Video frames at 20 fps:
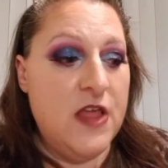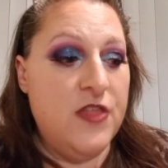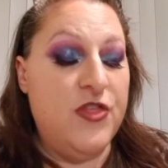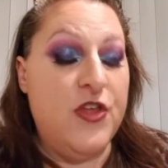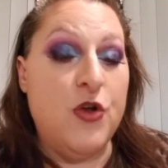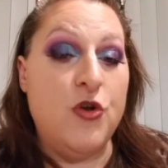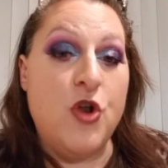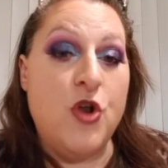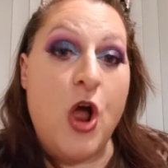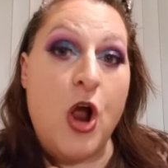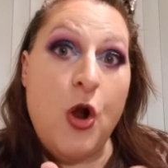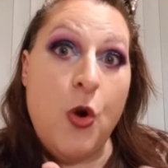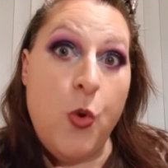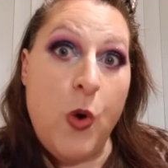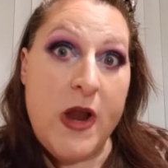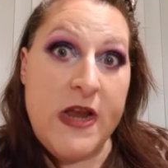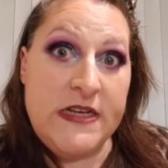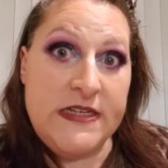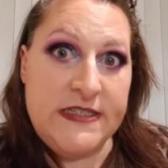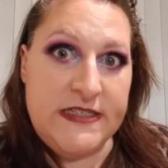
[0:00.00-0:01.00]
They're not
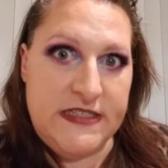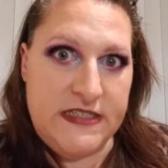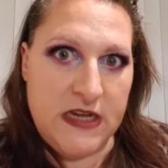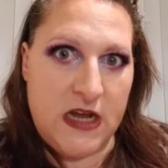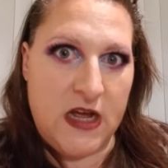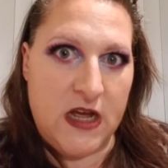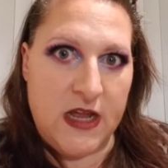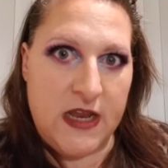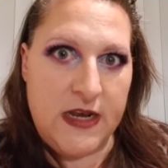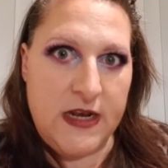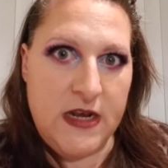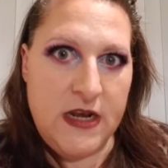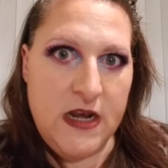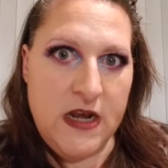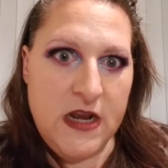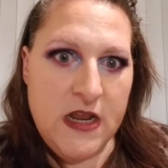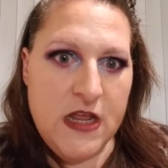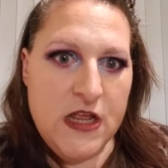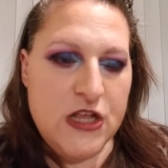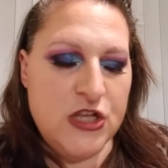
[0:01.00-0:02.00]
quite done.
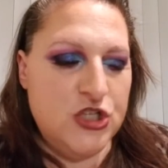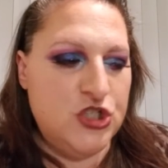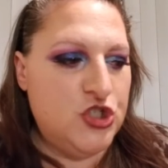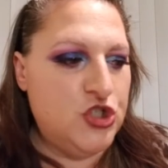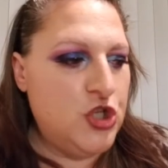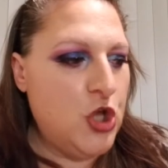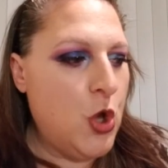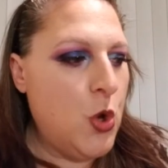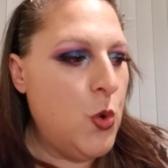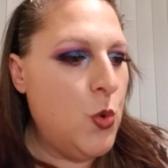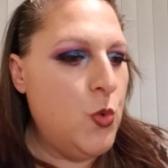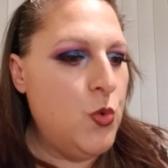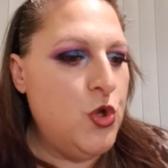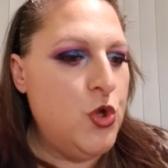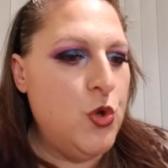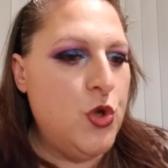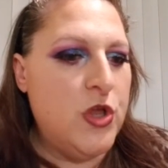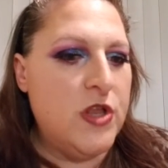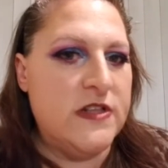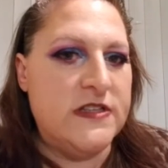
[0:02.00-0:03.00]
So
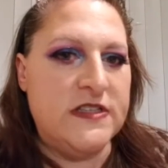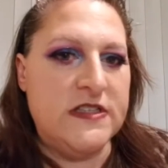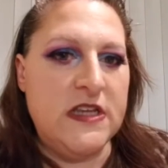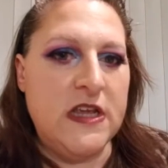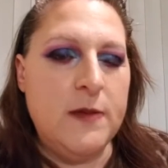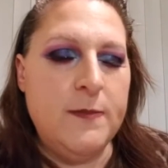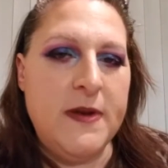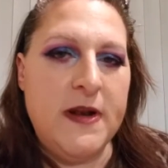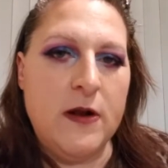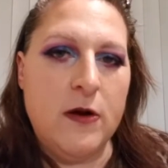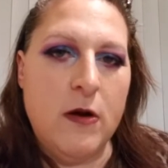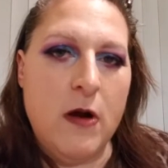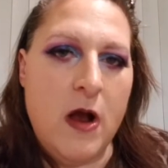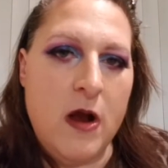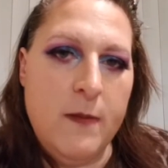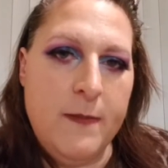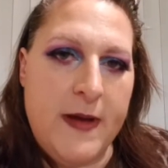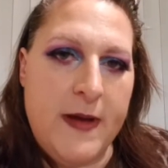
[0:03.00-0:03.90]
you can stick them in a crock